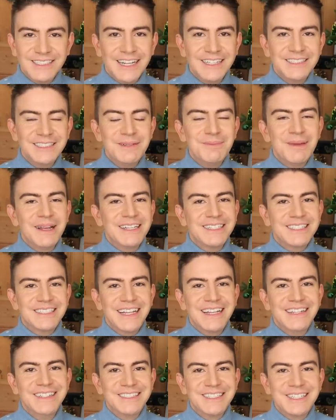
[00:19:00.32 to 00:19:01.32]
Sandy Makes
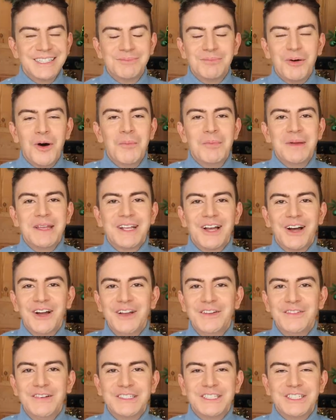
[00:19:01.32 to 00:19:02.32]
Sense is popping
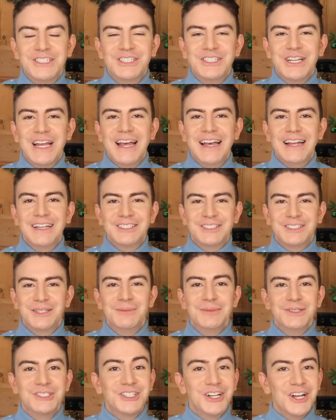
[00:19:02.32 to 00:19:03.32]
over to share
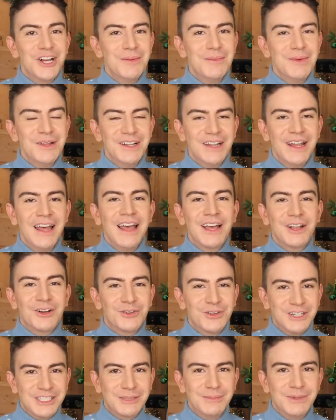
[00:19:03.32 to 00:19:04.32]
some German
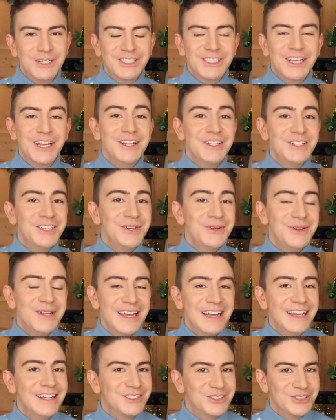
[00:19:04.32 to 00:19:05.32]
Christmas and New
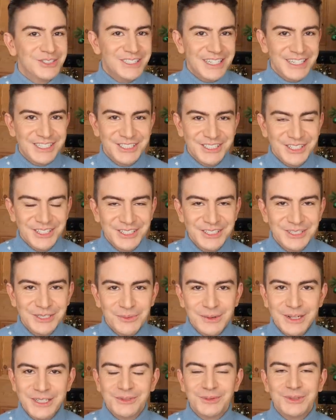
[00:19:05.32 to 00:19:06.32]
Year traditions,
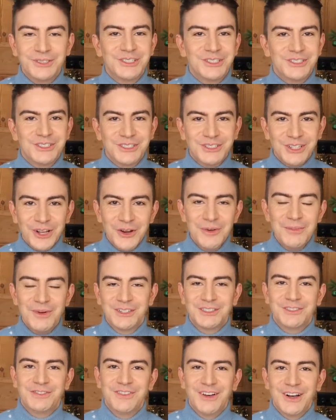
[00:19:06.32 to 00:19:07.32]
which was so
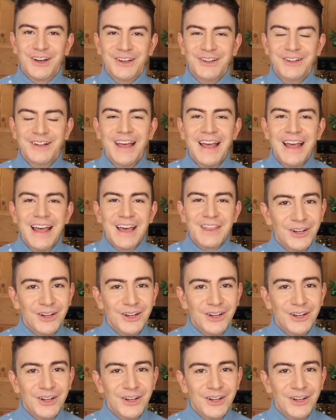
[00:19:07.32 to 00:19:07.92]
much fun.